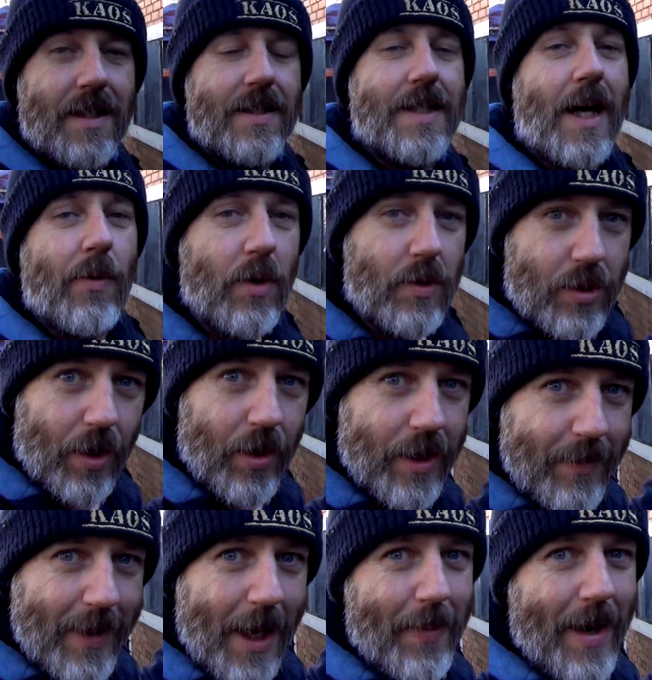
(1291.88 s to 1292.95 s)
So we were talking
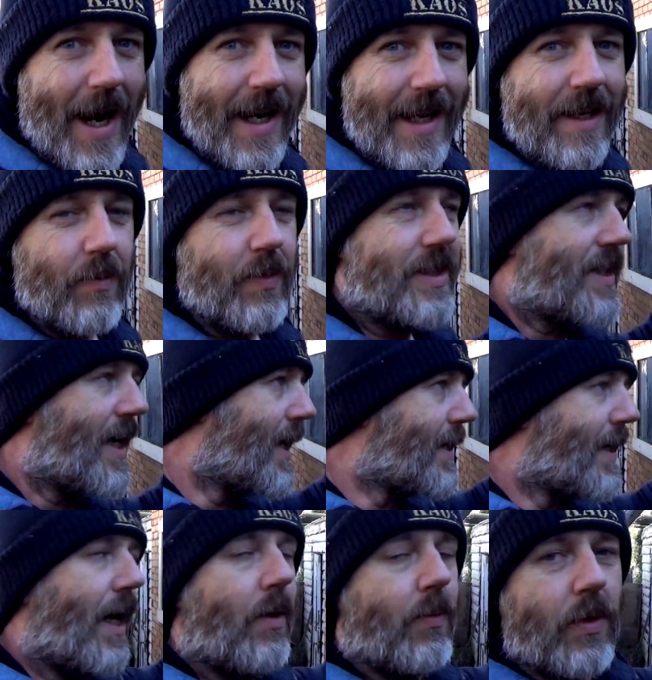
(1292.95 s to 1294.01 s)
about painting it. We started
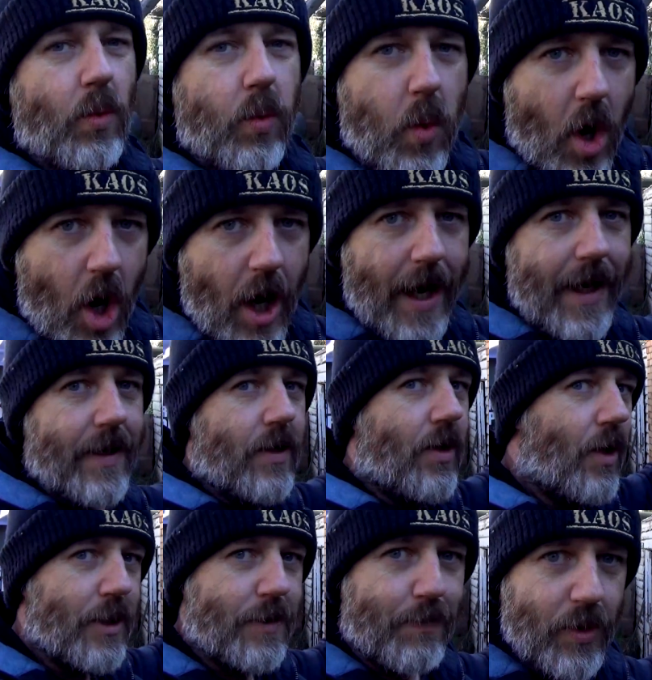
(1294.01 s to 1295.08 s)
going with white and
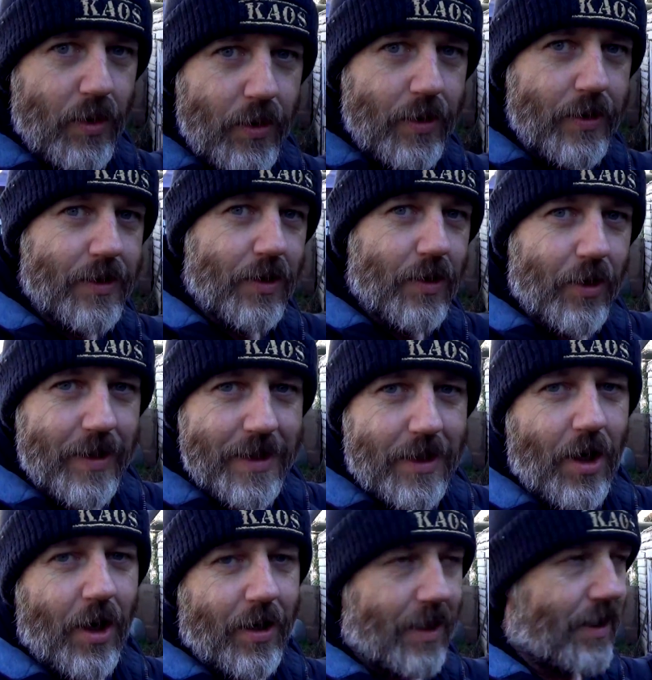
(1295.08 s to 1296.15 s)
nice blues and all this kind